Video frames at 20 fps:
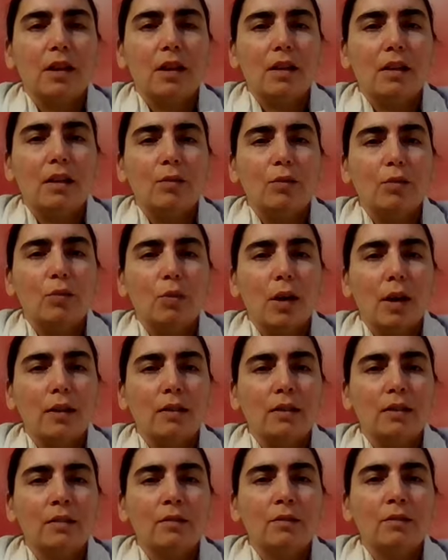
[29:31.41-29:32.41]
and
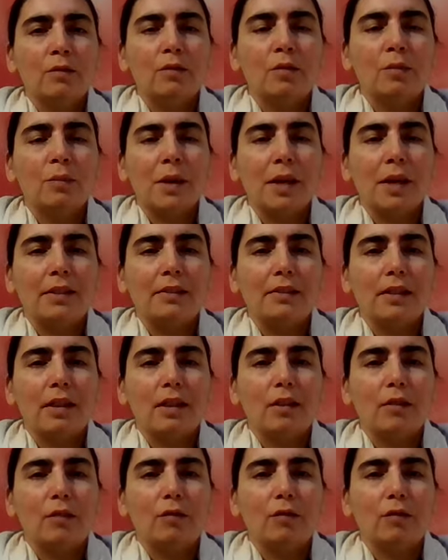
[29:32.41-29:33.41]
one for
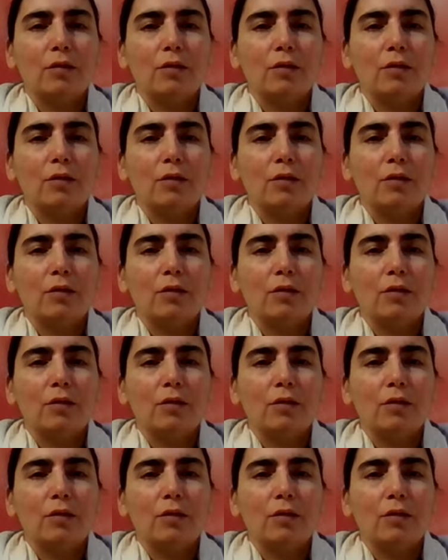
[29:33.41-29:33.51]
myself.